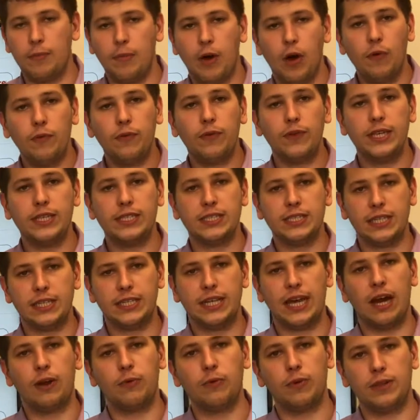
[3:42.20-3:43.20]
hopefully sit
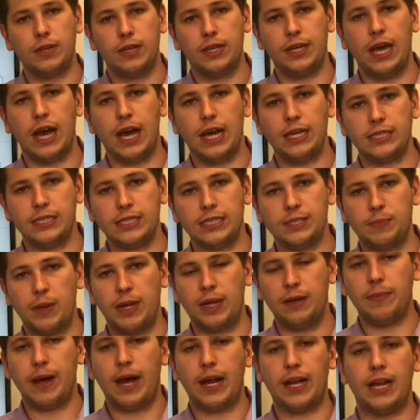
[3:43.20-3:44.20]
down with you guys and
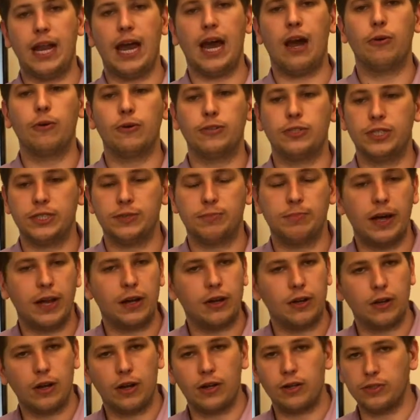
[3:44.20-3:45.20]
spend about an hour just
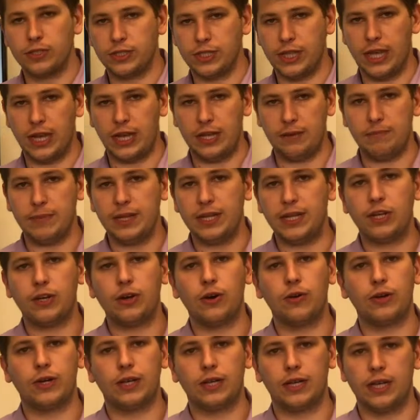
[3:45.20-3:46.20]
better understanding Mid
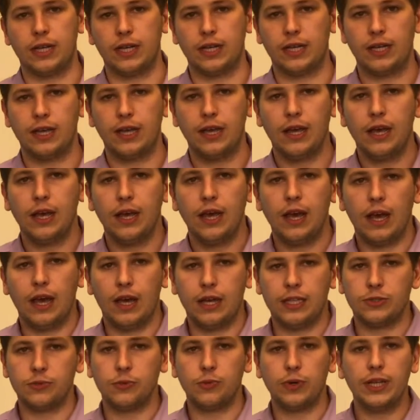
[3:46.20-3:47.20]
Dakota Clinic.
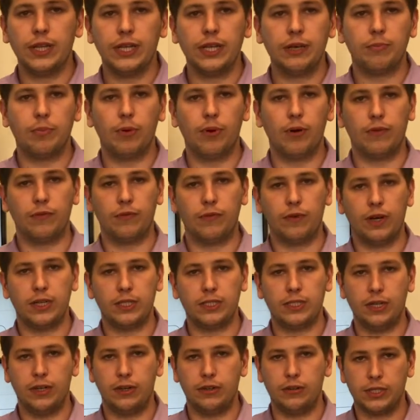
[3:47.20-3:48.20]
It's really important for
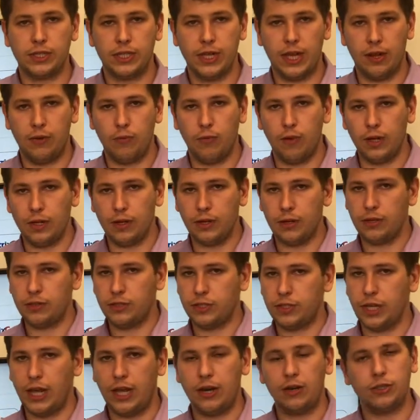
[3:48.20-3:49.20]
us to understand what
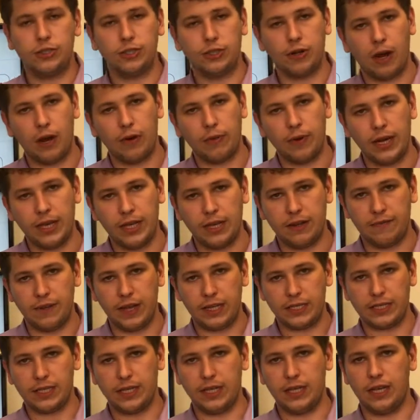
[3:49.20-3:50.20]
channels you're already
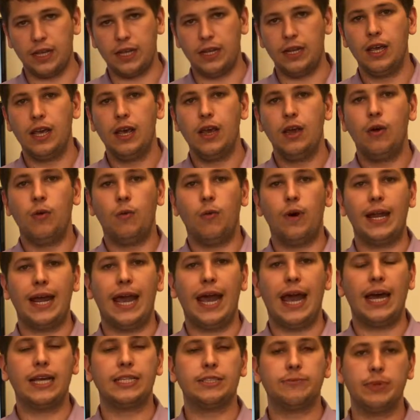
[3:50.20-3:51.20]
investing in, what
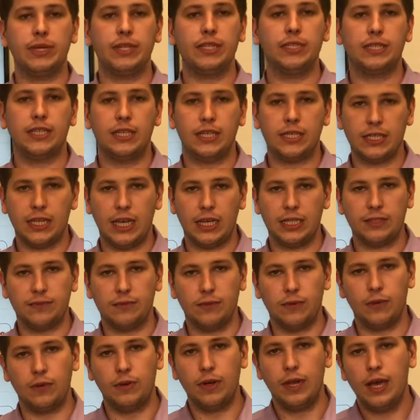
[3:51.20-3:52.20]
has been
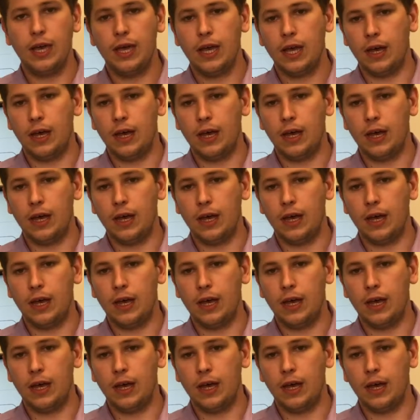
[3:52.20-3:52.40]
successful.